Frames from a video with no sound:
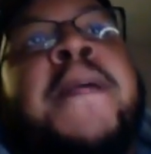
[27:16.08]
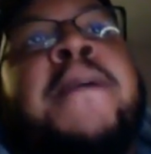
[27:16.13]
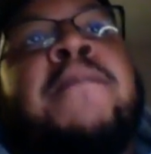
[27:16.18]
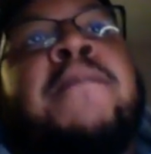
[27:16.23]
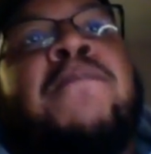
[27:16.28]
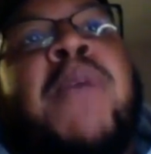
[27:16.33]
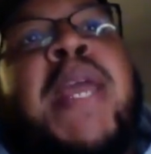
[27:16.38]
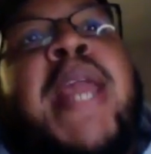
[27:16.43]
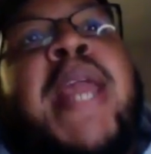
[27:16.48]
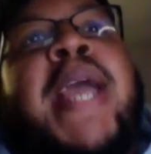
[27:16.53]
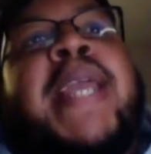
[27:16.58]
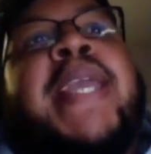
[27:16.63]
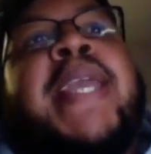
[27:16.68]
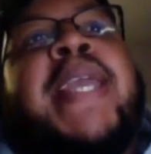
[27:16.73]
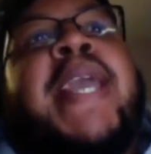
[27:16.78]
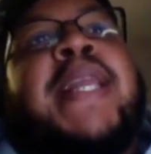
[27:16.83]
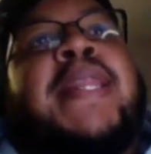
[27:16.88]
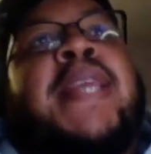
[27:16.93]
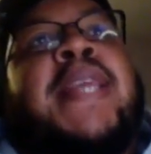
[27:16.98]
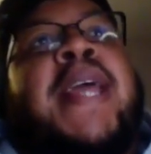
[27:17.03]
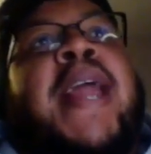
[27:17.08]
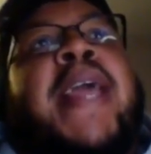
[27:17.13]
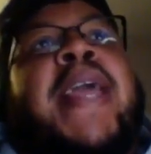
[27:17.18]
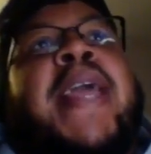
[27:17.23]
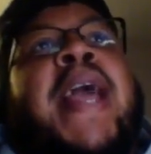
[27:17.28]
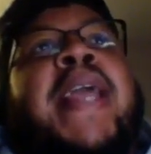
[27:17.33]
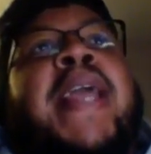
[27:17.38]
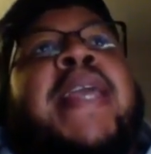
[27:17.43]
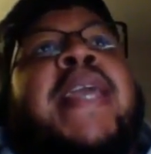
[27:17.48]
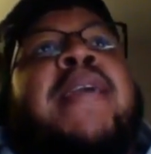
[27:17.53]
And I get that.
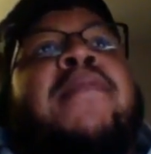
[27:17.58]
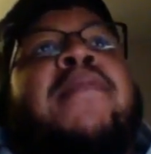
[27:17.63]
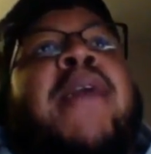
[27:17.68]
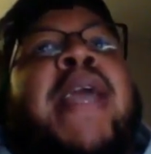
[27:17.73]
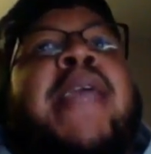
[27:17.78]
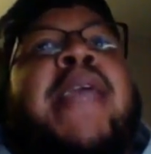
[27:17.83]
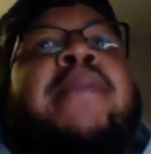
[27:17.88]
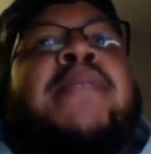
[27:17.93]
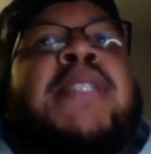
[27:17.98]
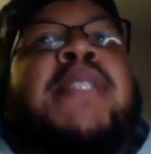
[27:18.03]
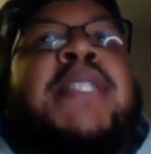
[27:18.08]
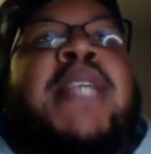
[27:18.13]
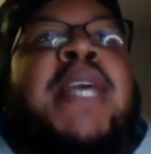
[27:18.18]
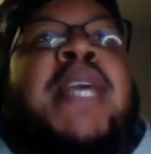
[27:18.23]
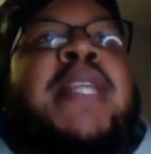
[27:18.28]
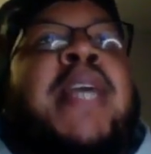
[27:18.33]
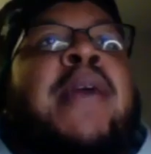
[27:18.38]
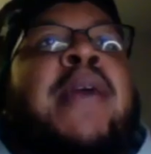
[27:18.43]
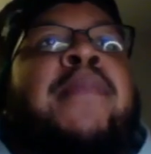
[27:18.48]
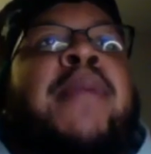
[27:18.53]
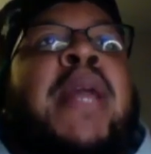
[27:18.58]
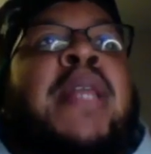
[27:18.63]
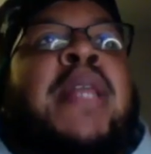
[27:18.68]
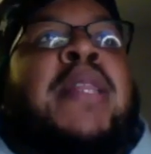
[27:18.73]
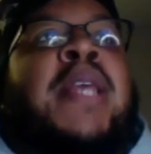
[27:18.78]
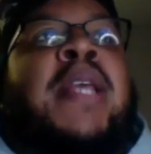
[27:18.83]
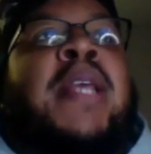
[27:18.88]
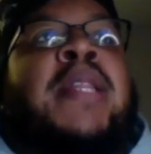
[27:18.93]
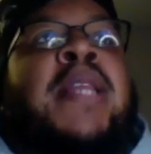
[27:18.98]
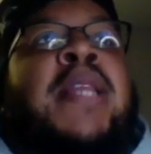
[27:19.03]
I get why he would say that, but I
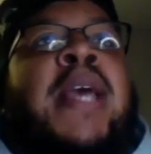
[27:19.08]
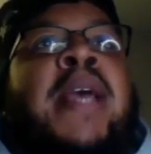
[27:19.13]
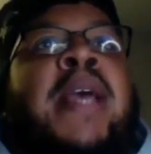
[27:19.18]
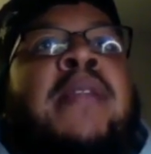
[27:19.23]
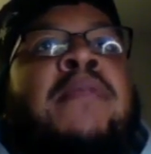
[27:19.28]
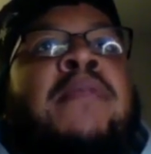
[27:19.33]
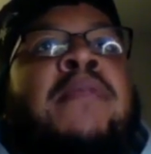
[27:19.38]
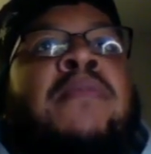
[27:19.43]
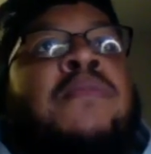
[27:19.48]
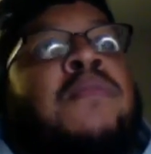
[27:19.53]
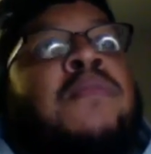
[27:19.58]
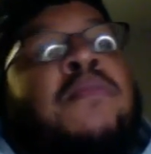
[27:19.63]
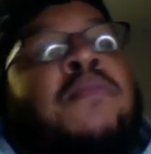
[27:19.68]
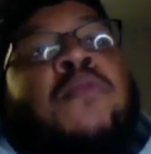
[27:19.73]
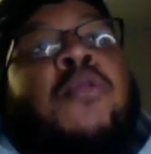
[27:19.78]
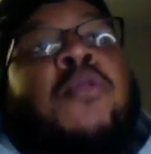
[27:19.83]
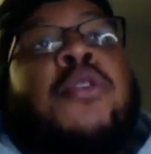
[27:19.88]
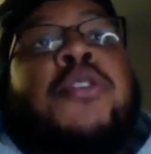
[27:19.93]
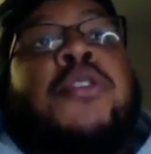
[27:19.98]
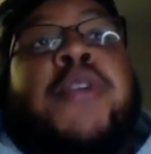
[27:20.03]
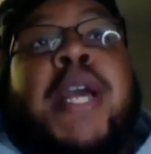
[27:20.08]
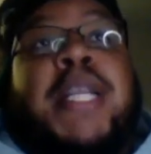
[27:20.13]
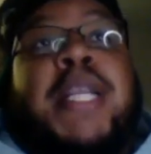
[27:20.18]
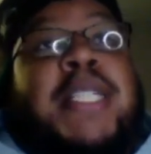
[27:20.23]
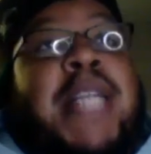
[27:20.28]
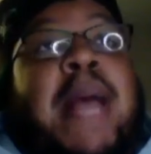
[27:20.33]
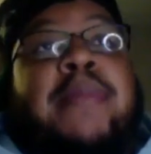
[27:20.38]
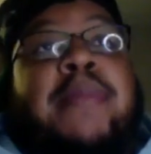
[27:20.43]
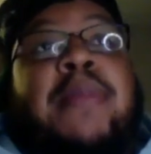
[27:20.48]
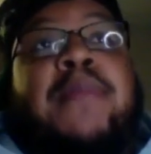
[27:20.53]
think that, well, you got to
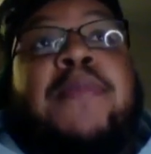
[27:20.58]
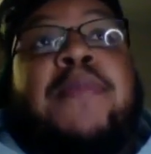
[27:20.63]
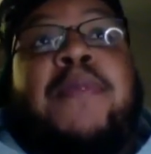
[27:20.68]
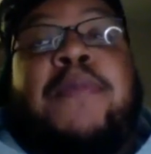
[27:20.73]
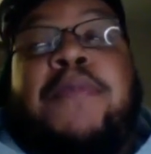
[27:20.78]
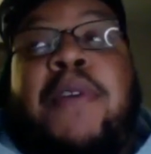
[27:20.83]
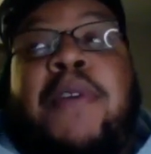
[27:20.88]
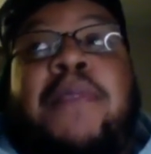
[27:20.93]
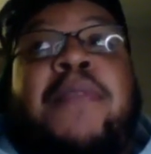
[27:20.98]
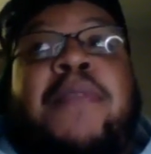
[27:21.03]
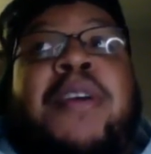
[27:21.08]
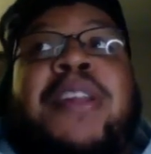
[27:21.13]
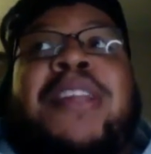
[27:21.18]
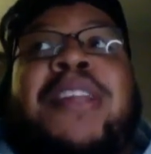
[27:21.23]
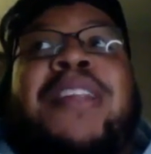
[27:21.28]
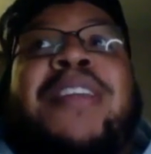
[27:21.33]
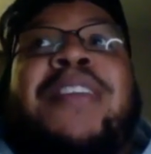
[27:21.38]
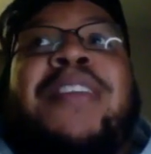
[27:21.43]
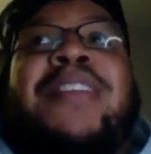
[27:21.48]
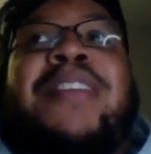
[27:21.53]
stop them from front running them.